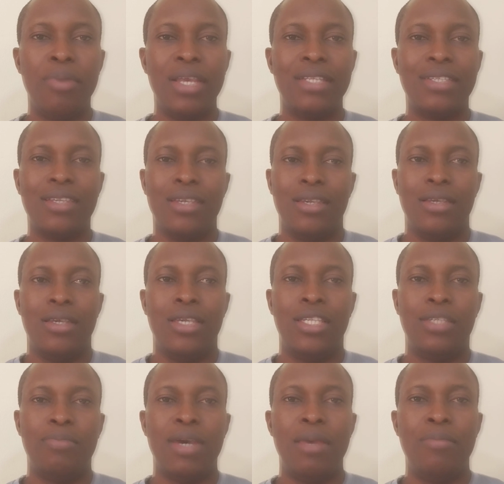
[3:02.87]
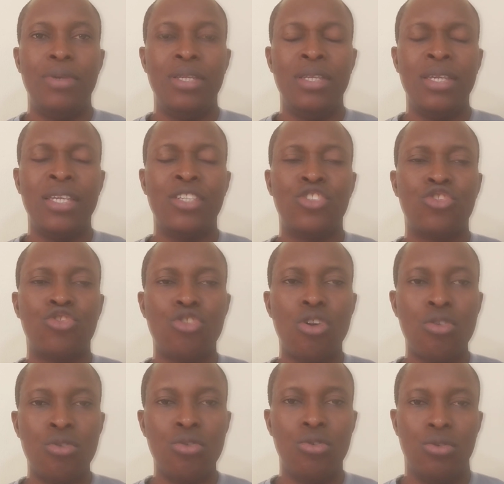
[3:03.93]
but it might be a
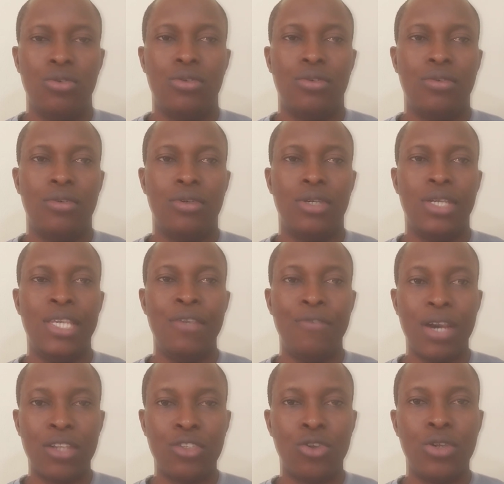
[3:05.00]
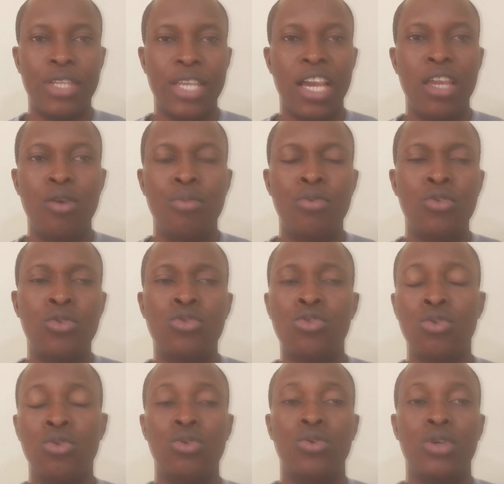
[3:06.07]
struggle if at all they
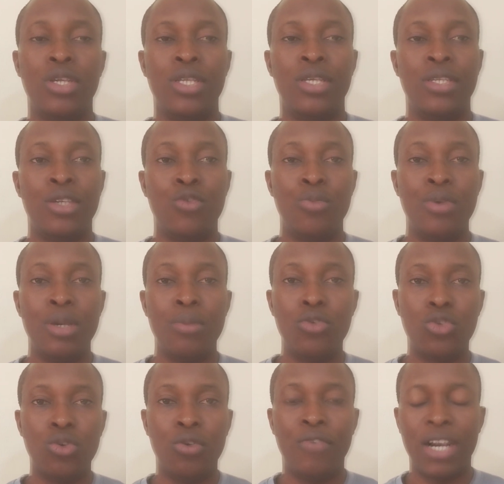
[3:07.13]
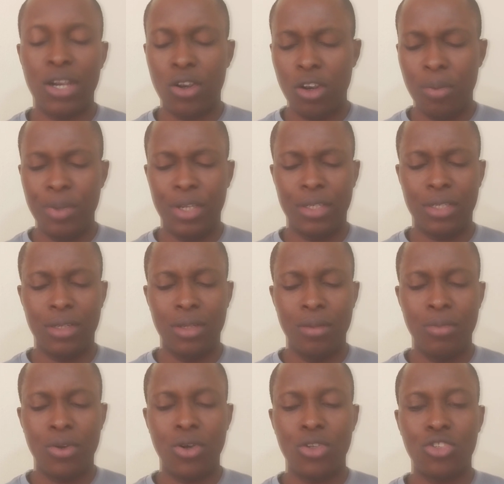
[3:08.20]
will be able to overcome it,
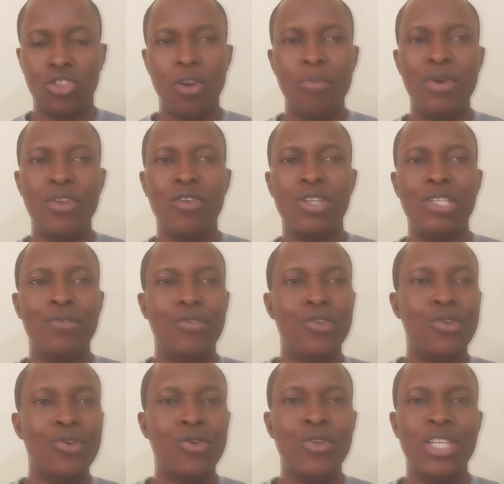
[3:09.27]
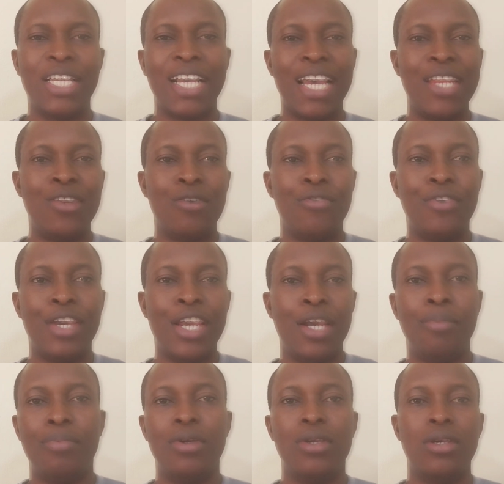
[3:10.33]
because some may not even know the kind of
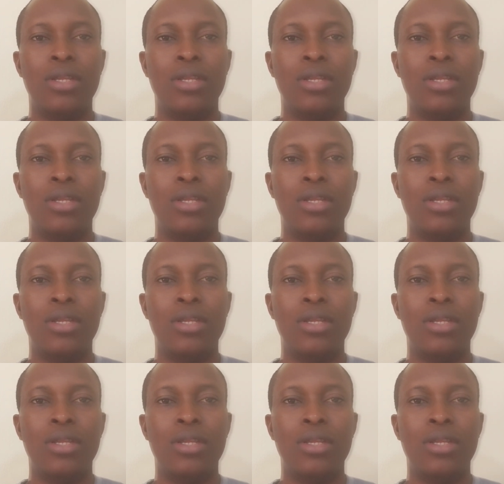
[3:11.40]
help,